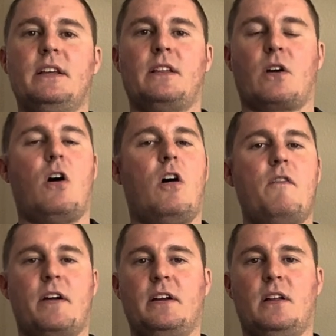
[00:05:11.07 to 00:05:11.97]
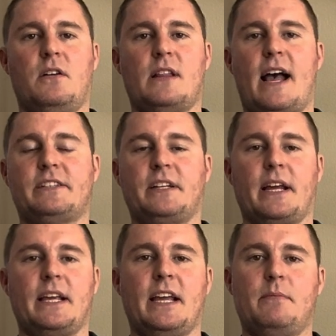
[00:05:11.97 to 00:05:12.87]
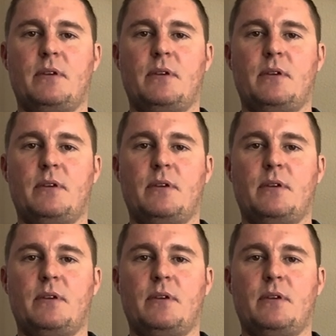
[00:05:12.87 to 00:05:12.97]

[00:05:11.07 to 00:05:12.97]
They're all very long lasting, again,